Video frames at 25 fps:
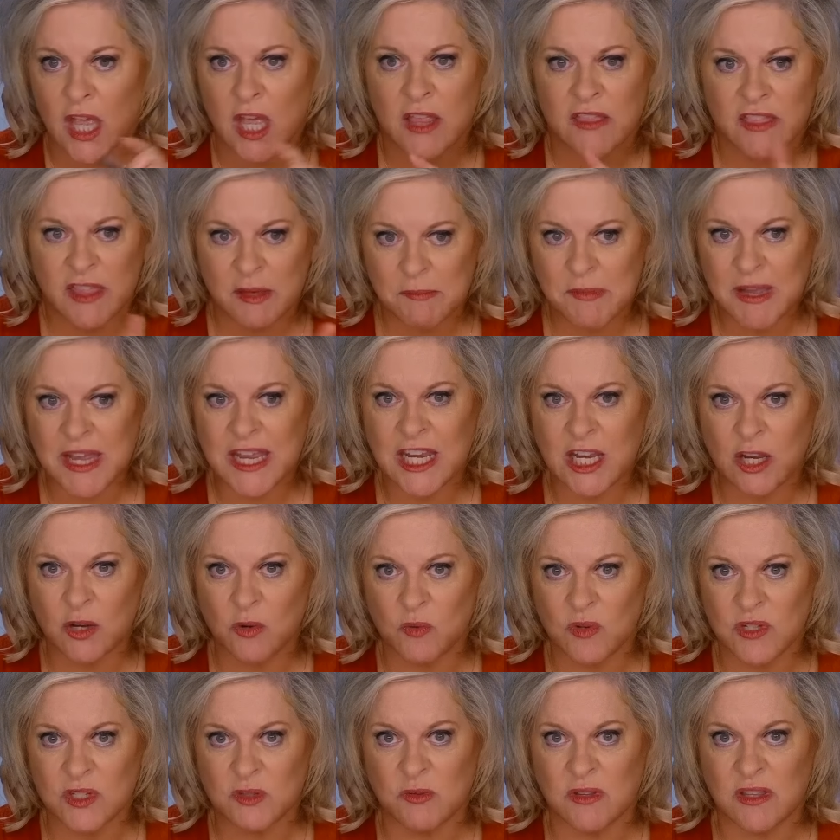The meeting
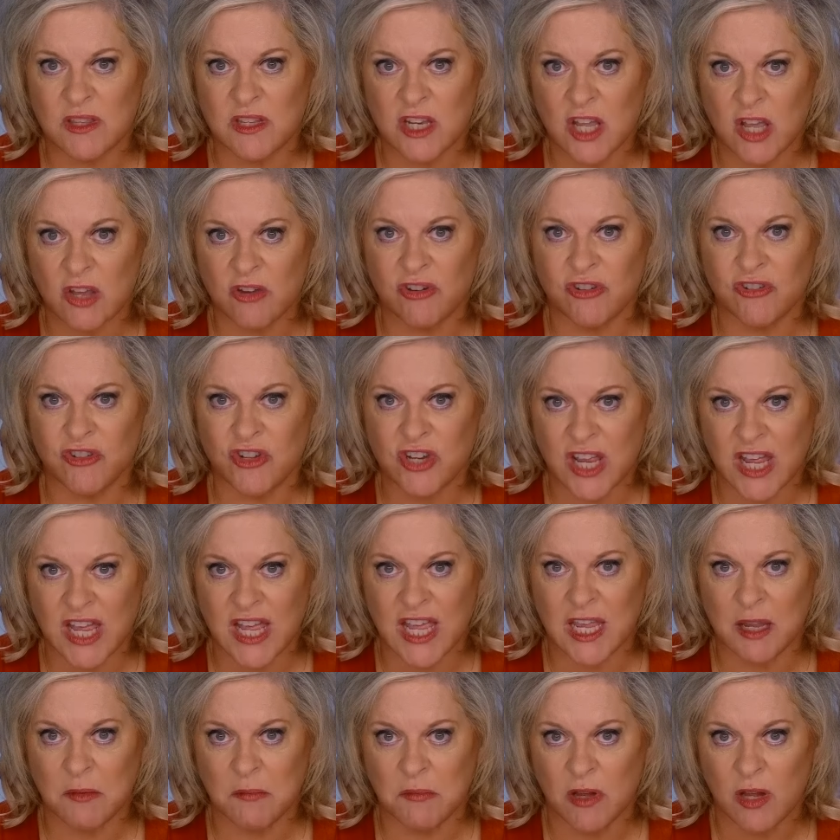was with Notre
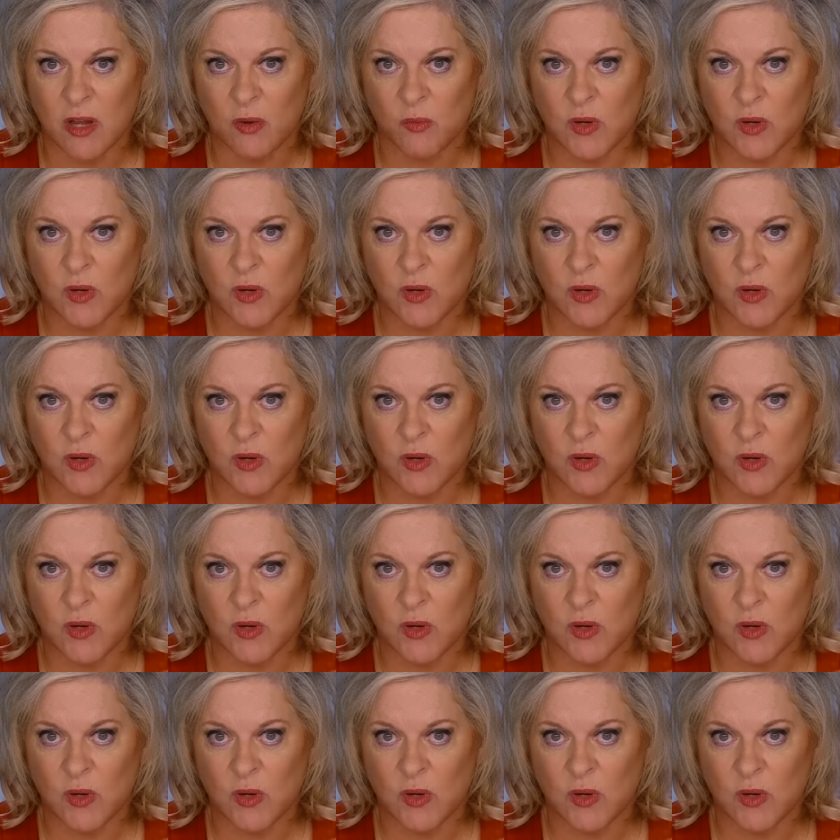Dame.